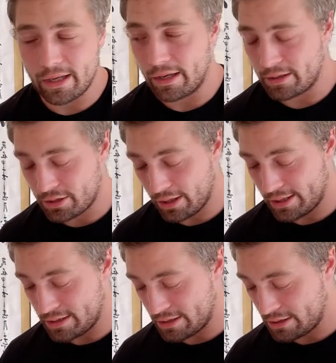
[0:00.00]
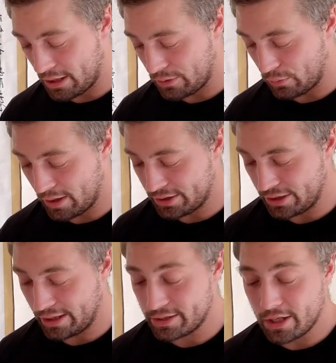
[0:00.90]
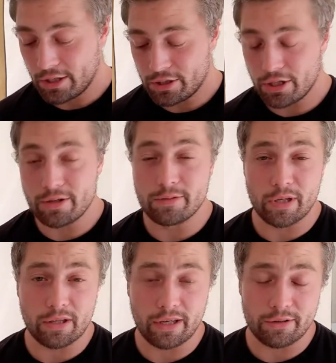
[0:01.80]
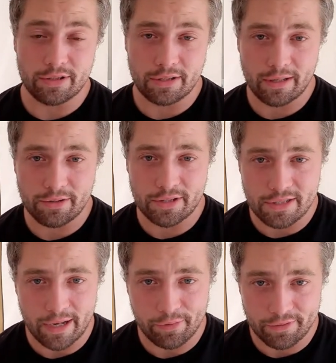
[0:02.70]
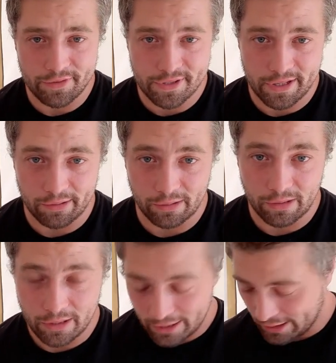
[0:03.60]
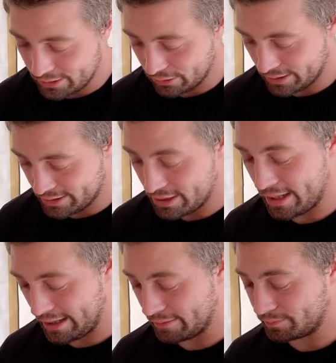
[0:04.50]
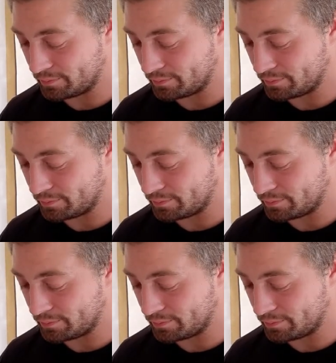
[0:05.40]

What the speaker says: Chinese internal martial arts, shows me that there is a depth of skill and knowledge here.